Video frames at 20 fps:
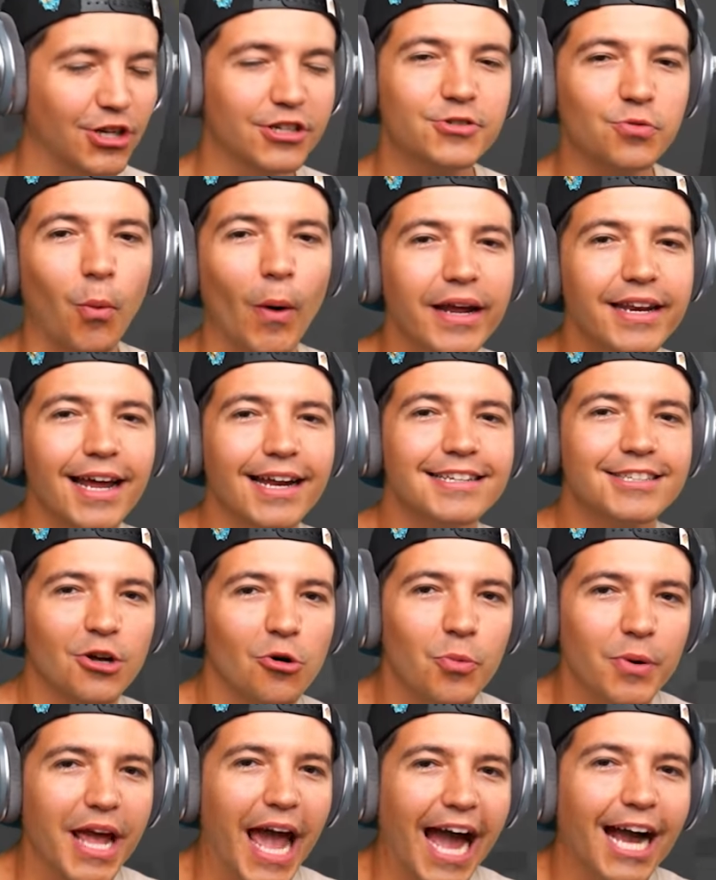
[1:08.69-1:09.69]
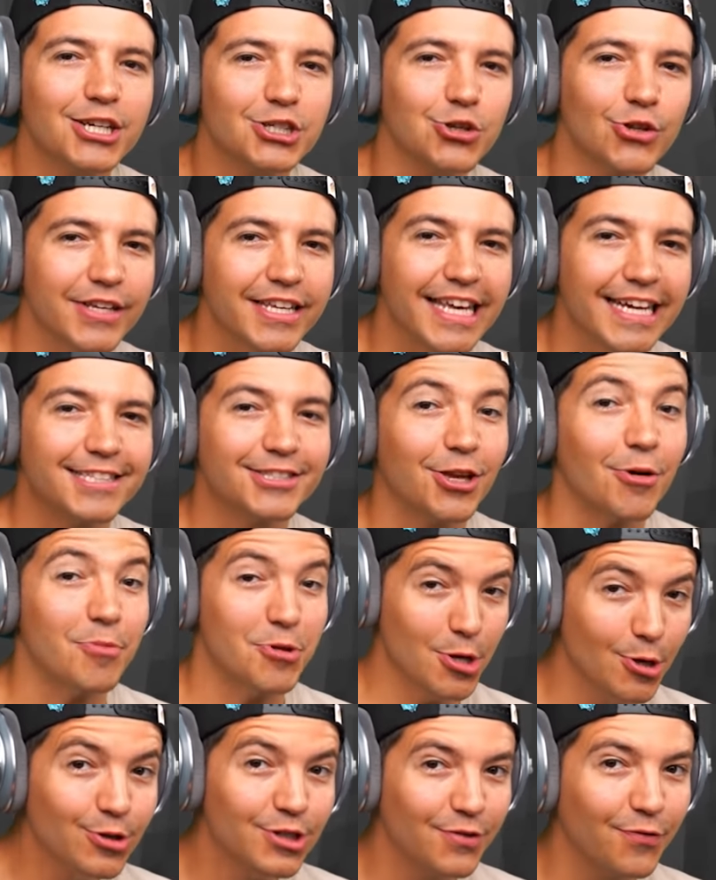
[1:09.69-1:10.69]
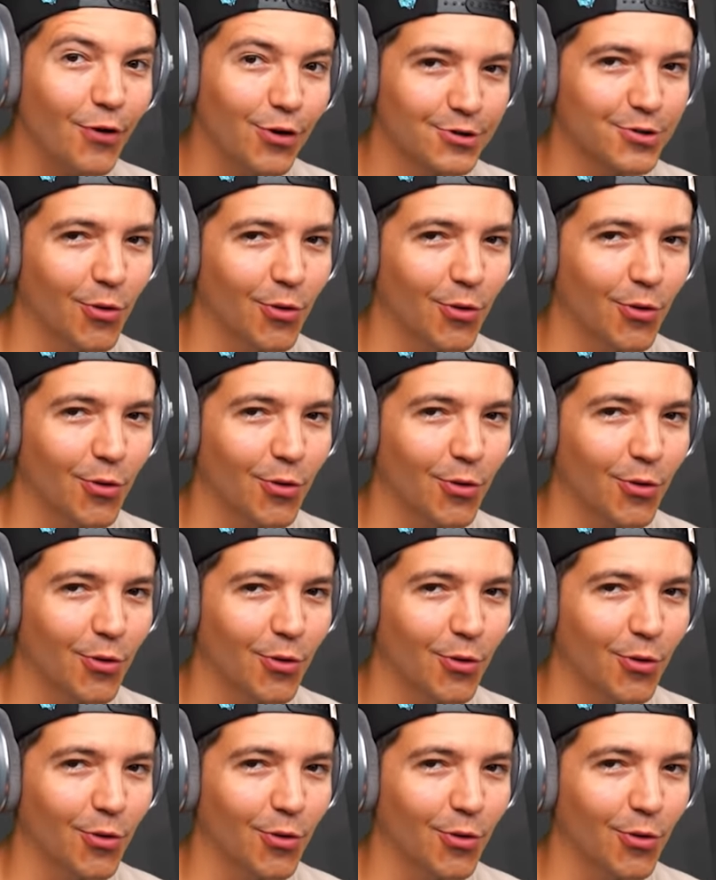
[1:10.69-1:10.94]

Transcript: Just wait until we actually get some useful